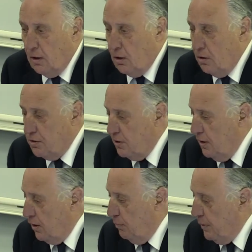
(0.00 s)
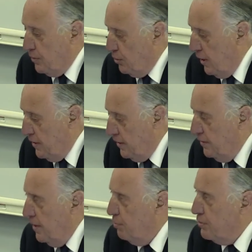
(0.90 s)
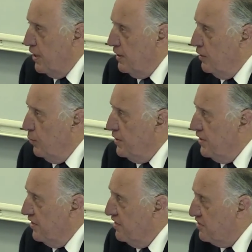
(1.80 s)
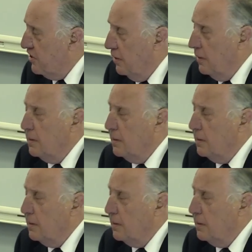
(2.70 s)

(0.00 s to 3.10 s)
constantly capitulating and then pretending we didn't.